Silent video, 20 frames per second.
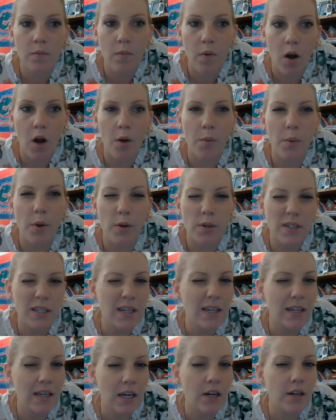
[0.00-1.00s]
almost
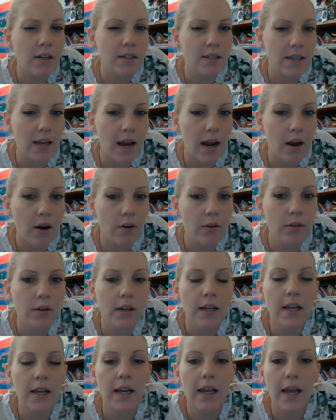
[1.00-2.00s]
10 years now,
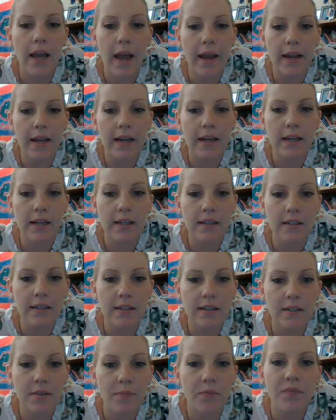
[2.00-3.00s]

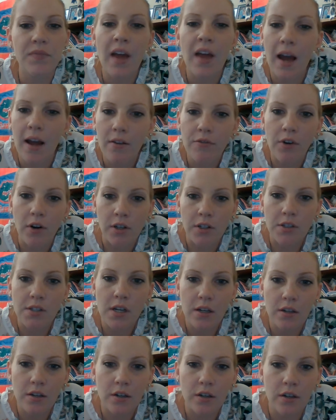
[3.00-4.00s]
and that falls
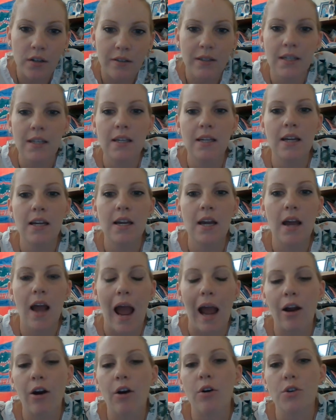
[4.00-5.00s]
under the
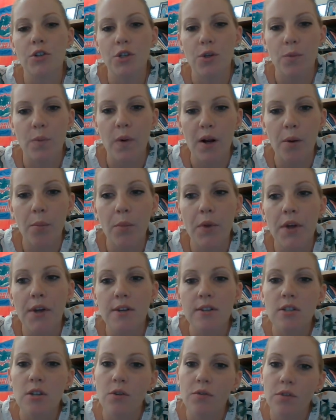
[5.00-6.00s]
agriculture realm.
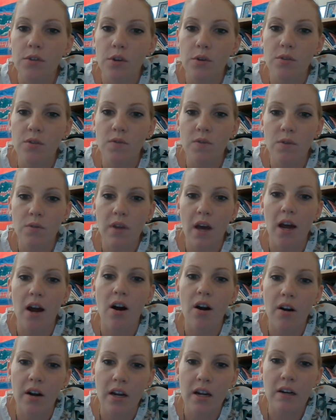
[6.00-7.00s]
So for those of you that
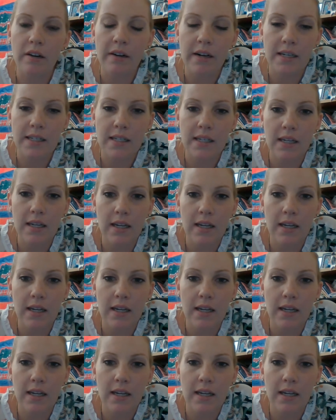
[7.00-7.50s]
are interested